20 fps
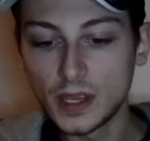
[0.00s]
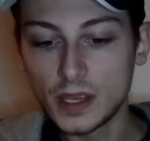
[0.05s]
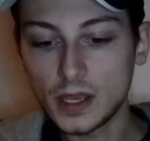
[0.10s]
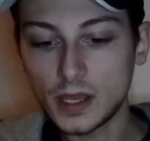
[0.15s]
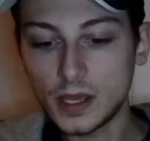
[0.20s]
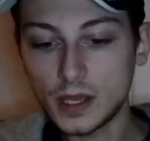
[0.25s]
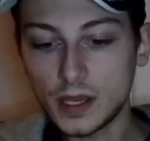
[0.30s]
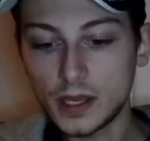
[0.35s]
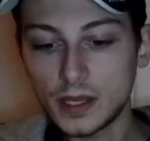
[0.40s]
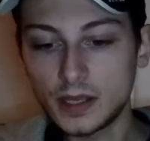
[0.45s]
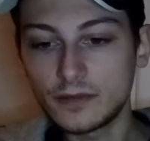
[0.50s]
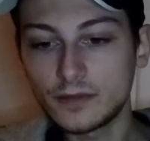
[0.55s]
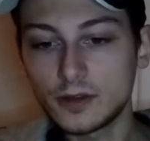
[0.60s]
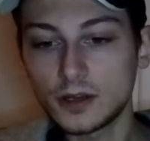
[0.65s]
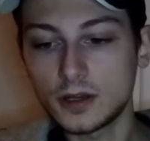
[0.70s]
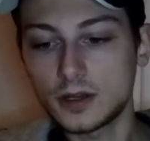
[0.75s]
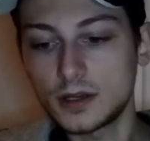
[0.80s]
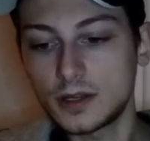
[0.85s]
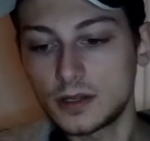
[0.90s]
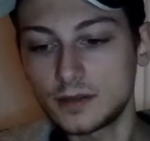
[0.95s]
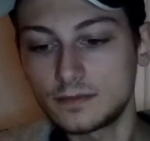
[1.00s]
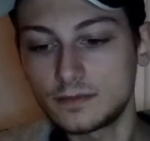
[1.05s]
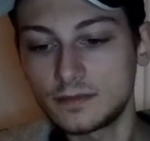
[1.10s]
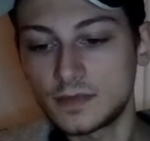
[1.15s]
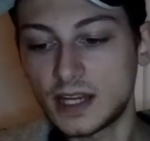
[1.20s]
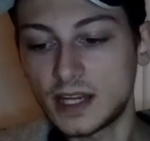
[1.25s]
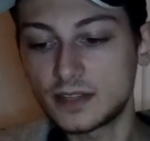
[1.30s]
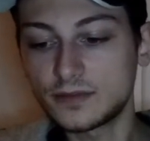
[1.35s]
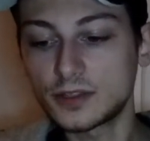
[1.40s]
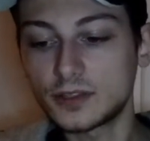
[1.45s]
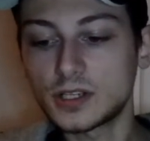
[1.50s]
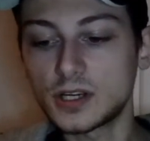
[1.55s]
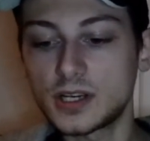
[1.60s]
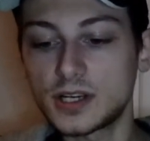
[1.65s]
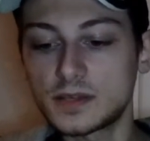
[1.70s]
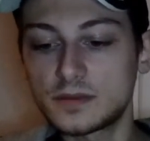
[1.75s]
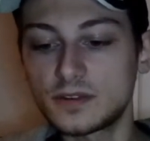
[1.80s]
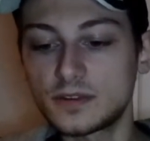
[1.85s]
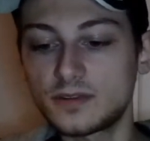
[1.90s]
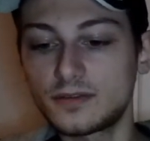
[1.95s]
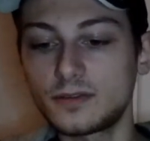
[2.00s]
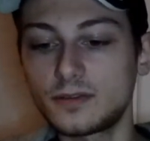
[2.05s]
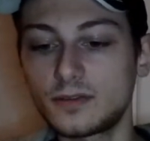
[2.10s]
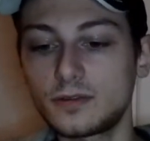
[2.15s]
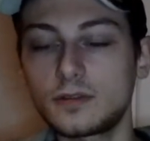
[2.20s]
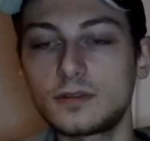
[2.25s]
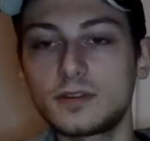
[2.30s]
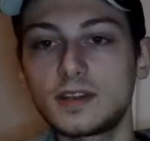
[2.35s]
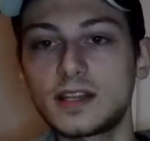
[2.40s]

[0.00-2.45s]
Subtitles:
You've got an advertisement for The